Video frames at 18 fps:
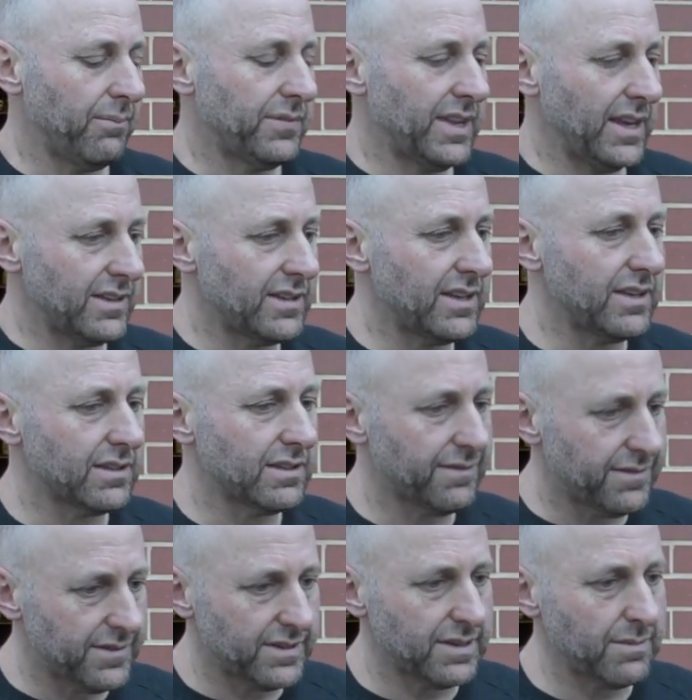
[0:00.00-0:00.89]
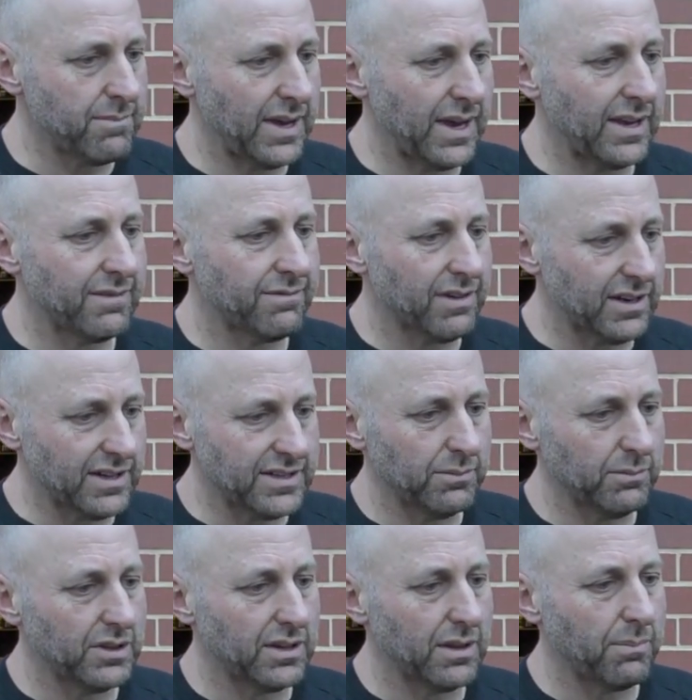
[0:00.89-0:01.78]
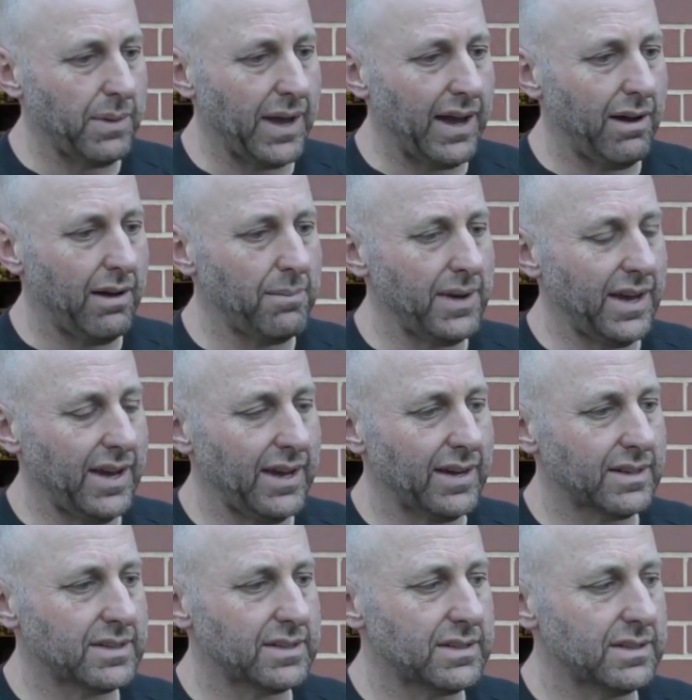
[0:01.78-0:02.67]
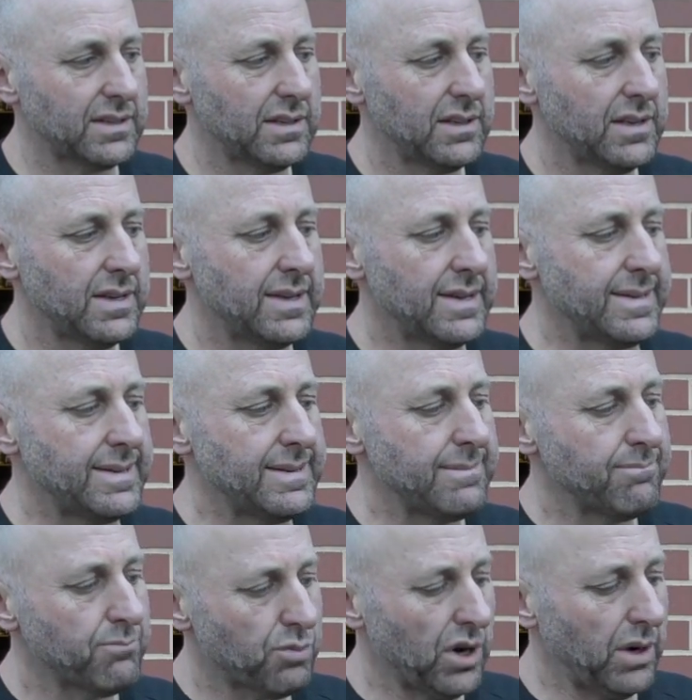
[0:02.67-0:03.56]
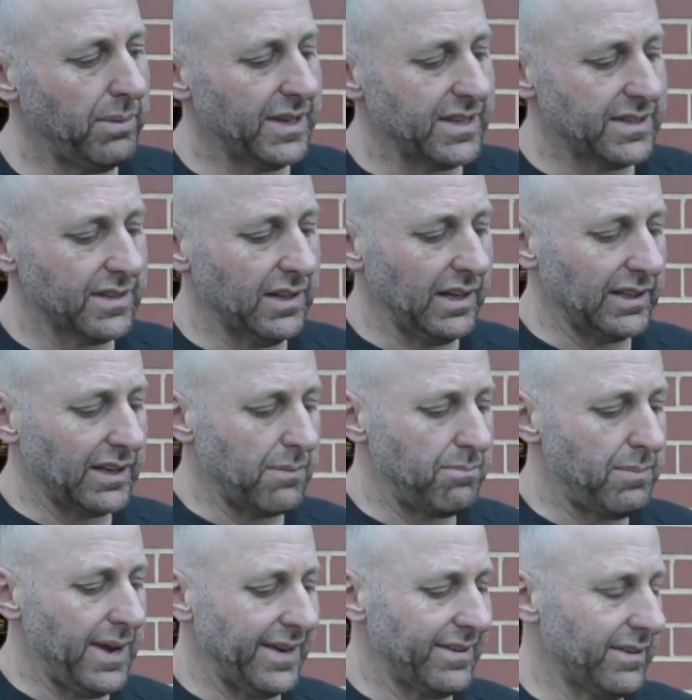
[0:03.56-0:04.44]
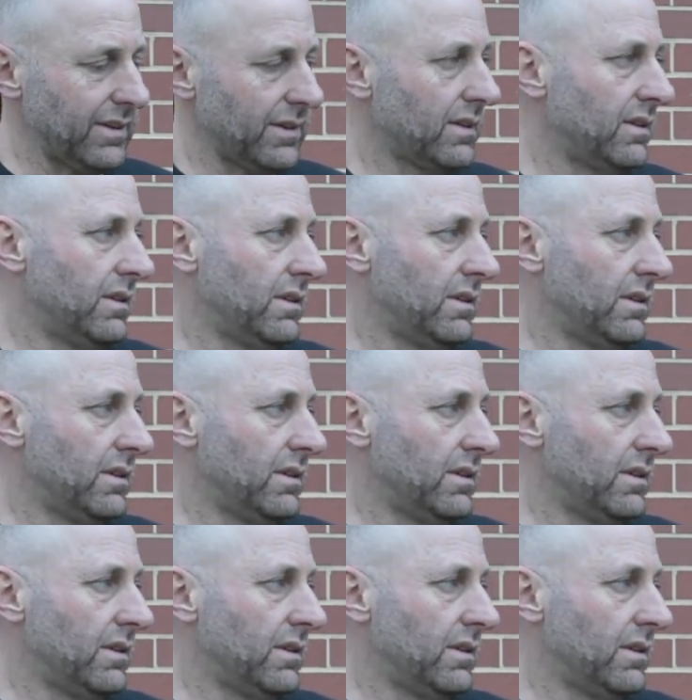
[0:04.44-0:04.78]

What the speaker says: This is, to me, very similar to the Power Max, probably slightly better.